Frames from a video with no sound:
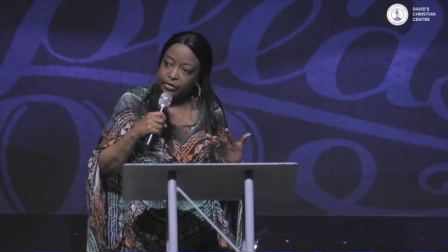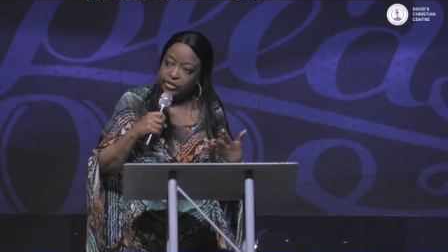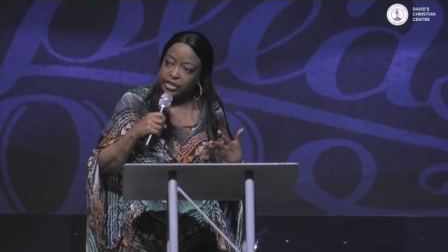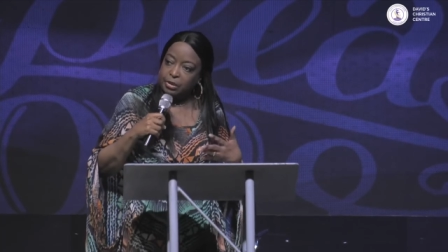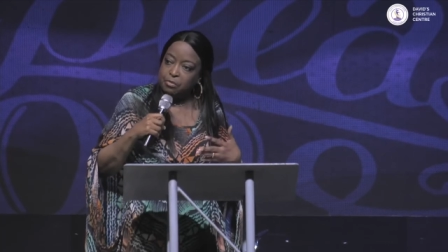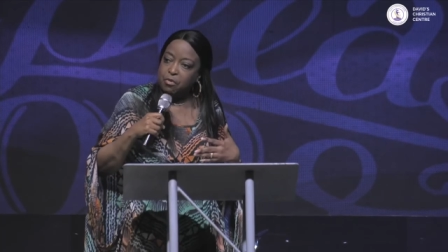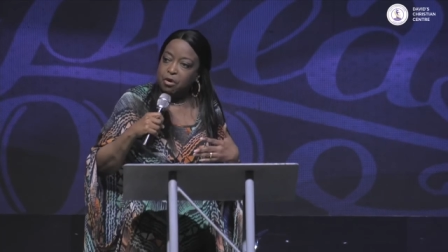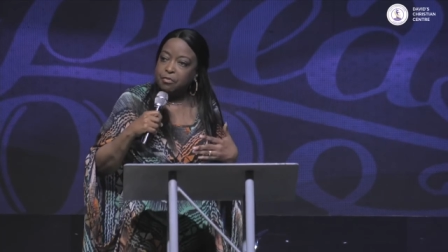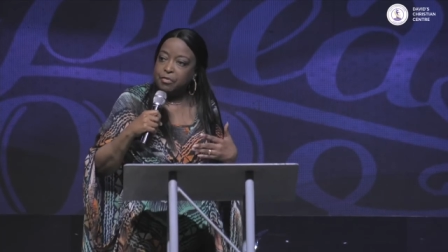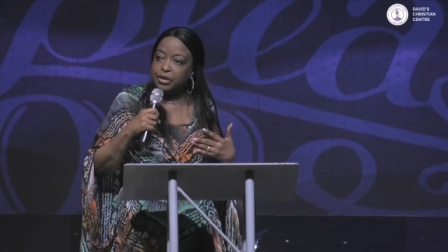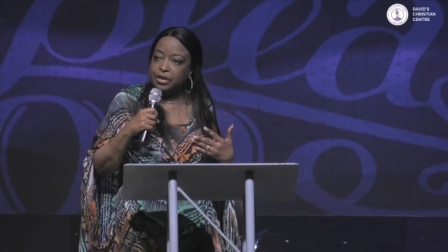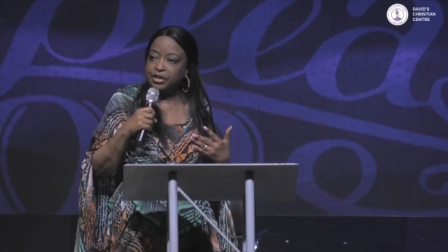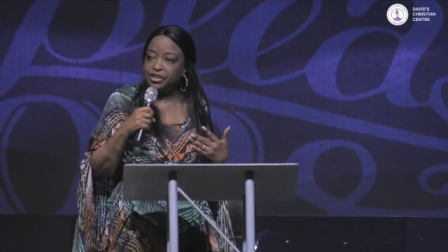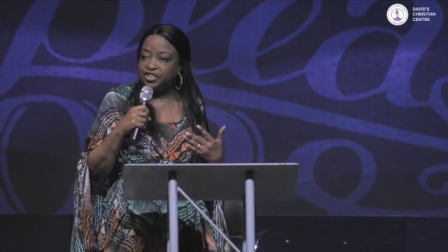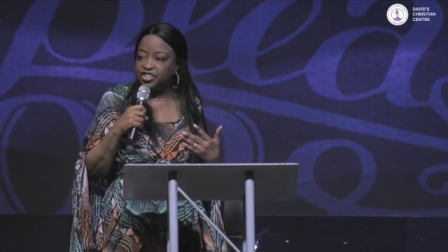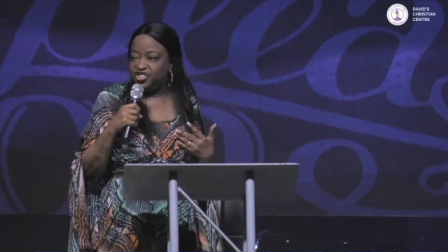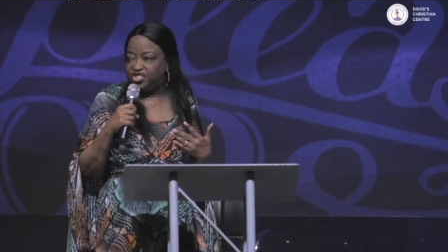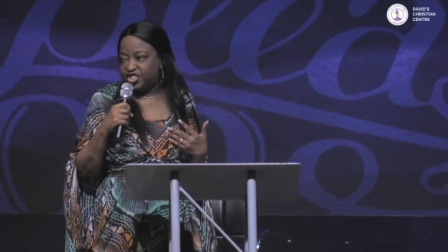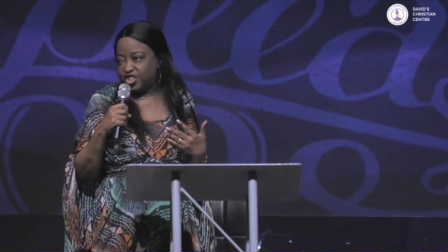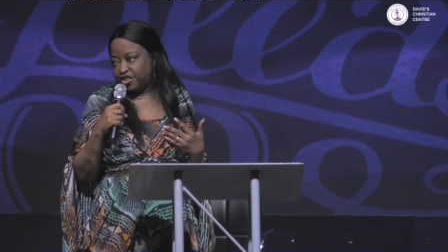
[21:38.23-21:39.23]
Say, Mommy,
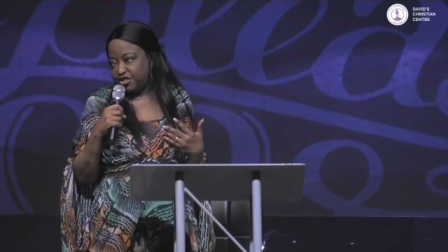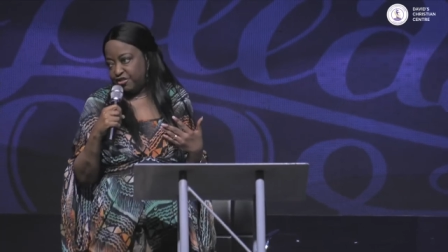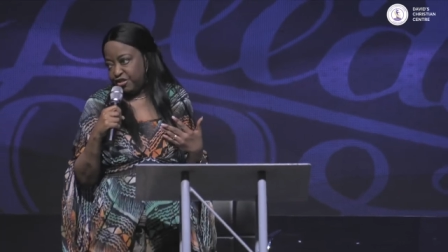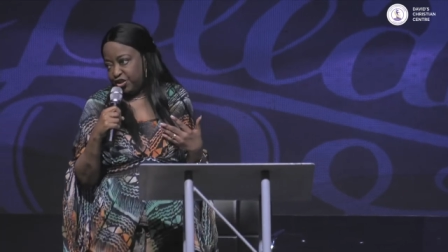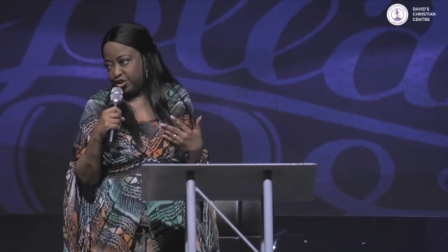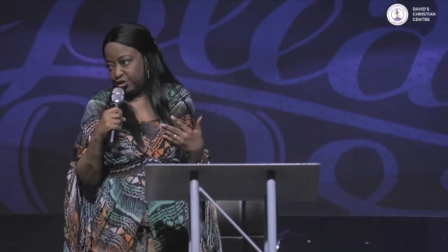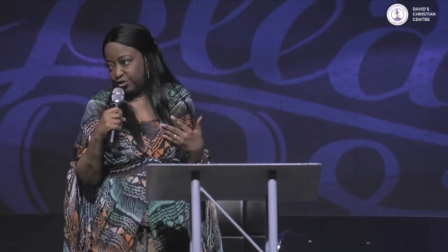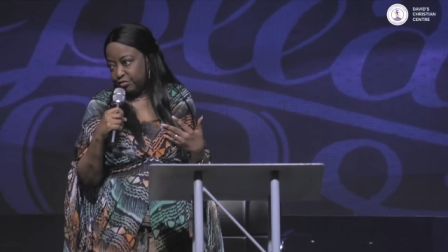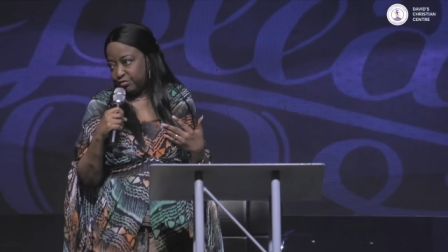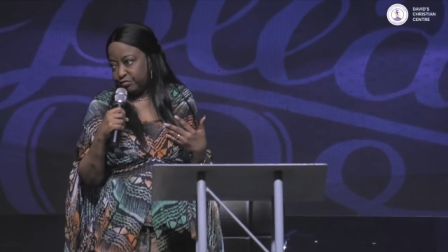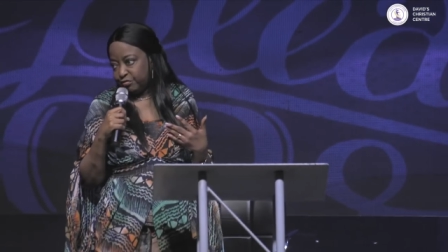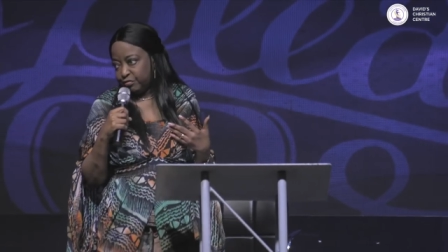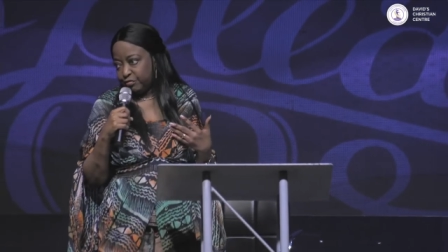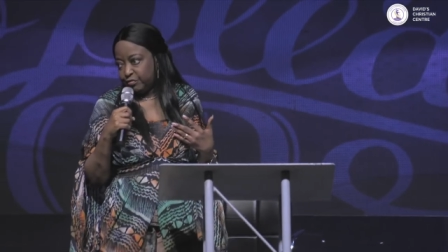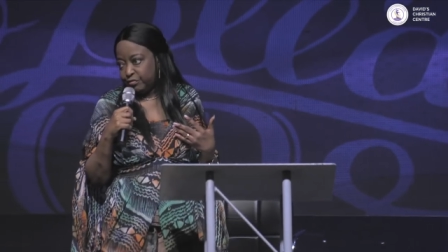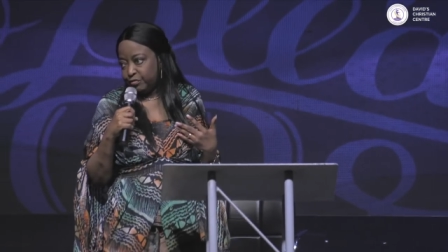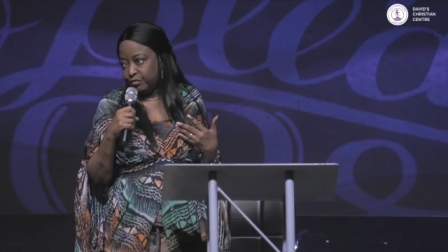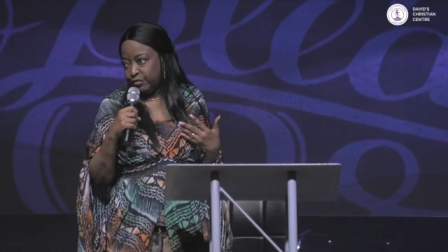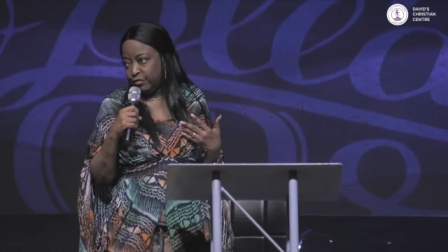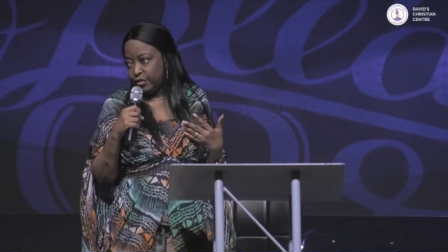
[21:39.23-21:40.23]
in this generation,
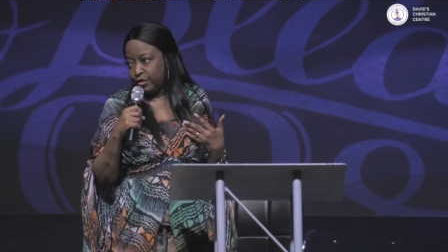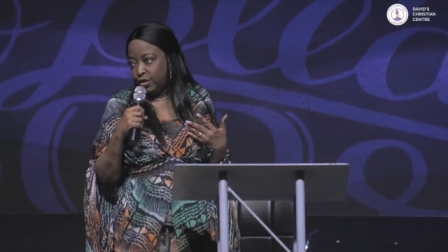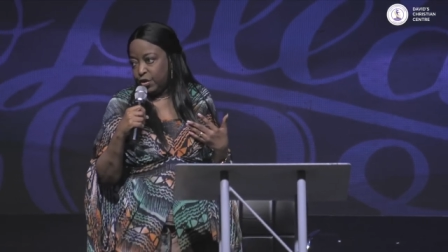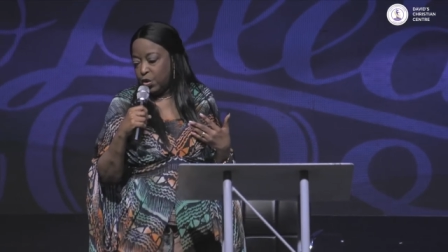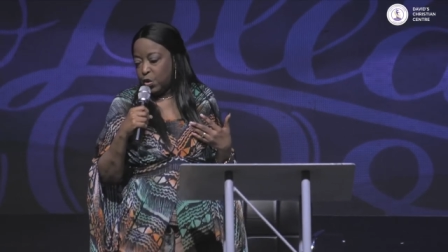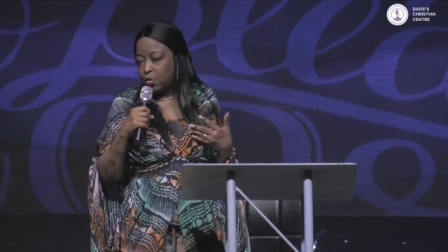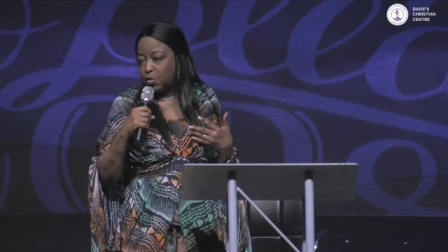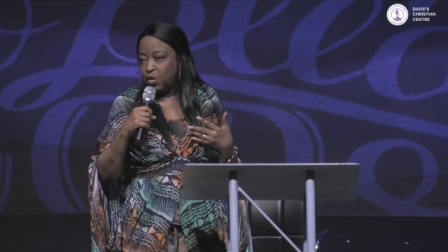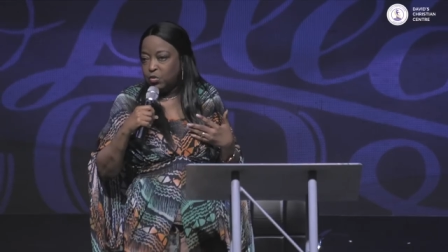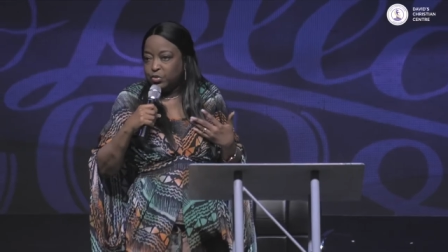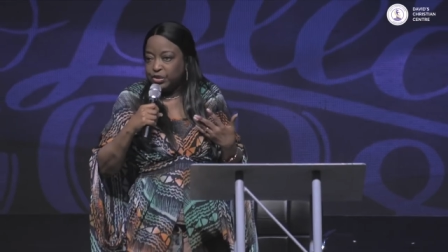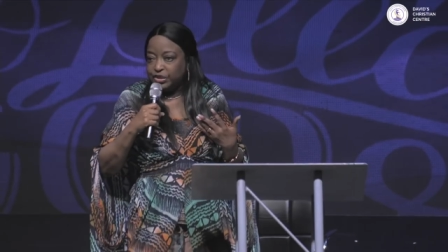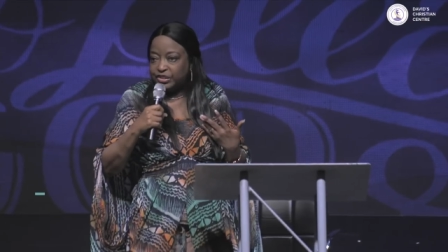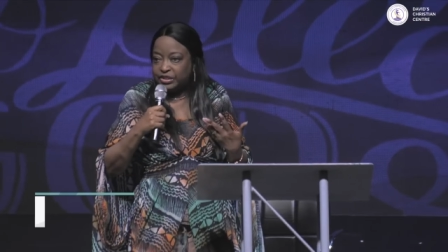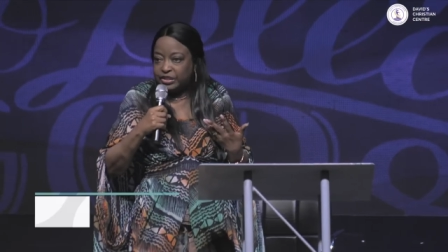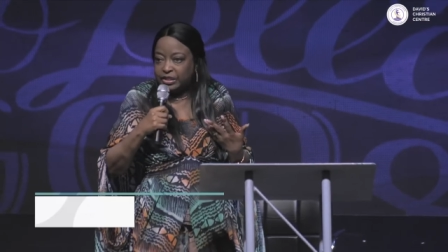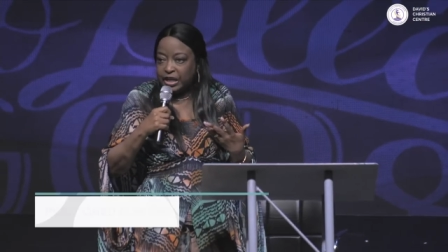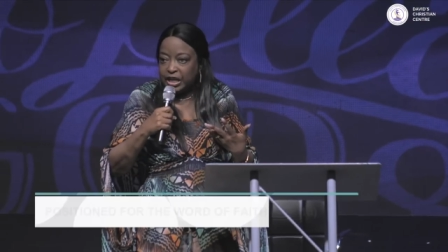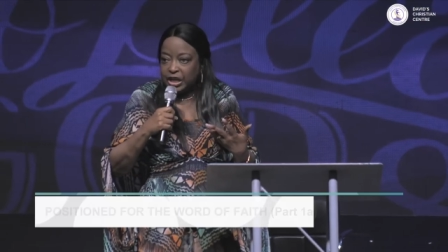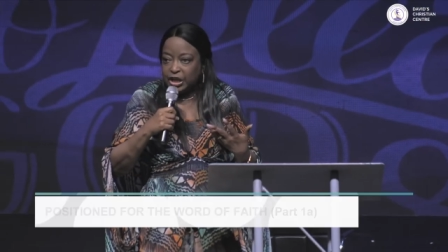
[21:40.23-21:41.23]
when we
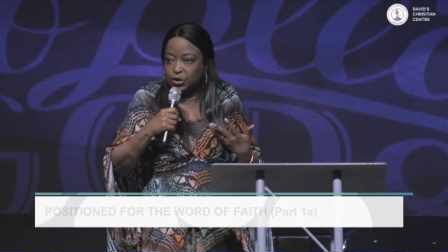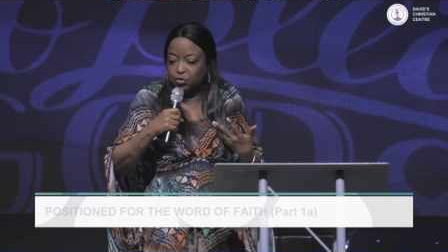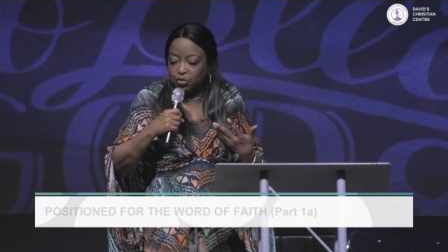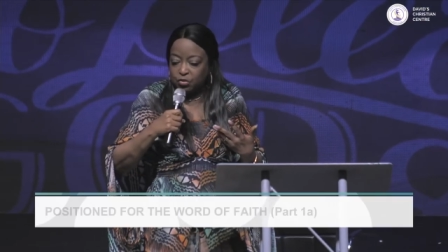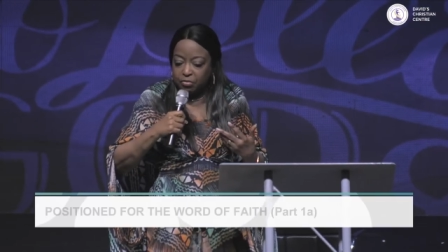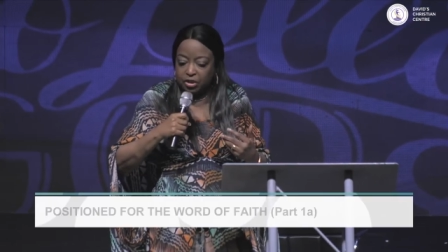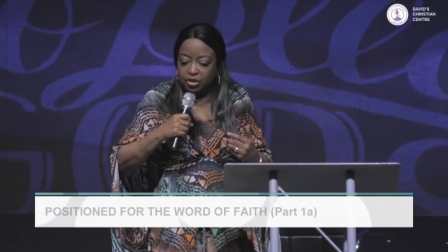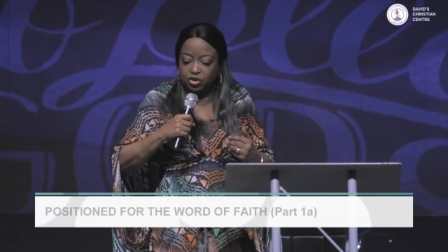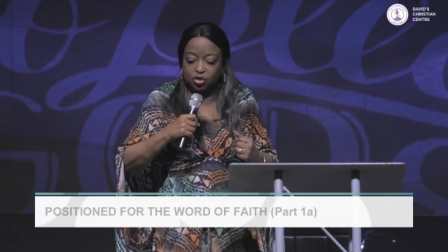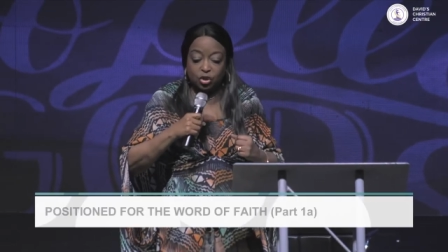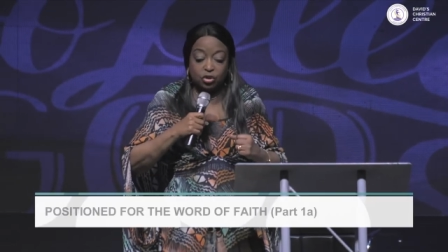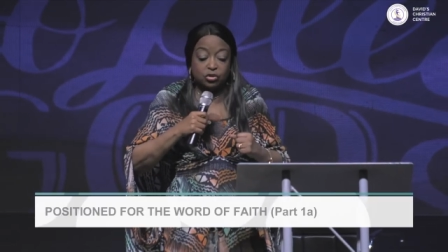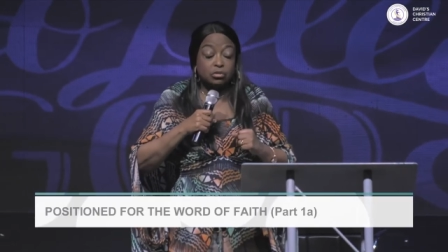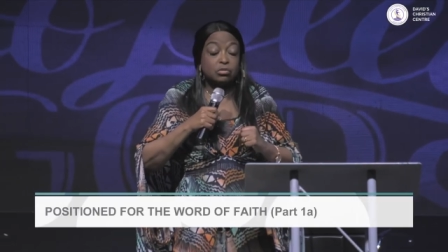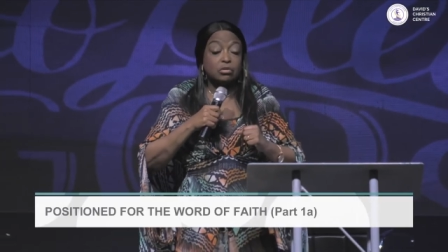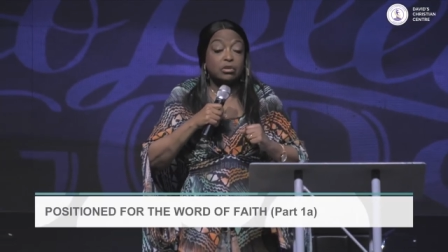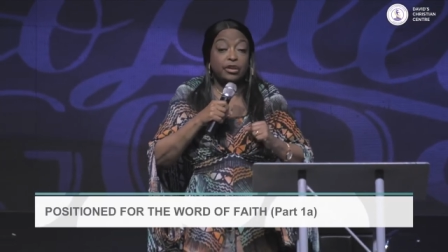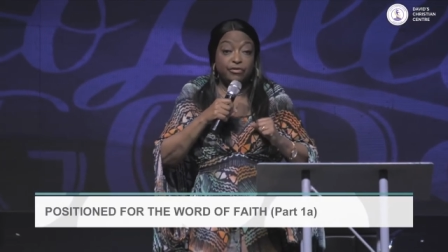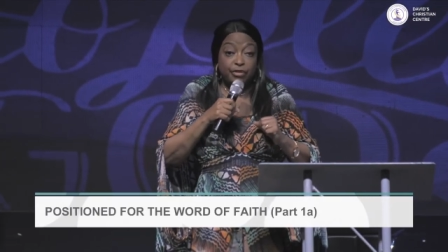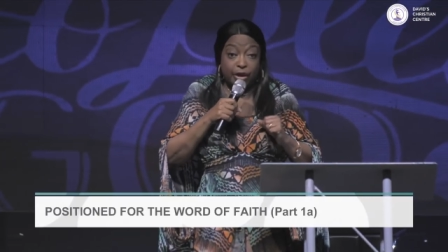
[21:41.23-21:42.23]
say it, we mean just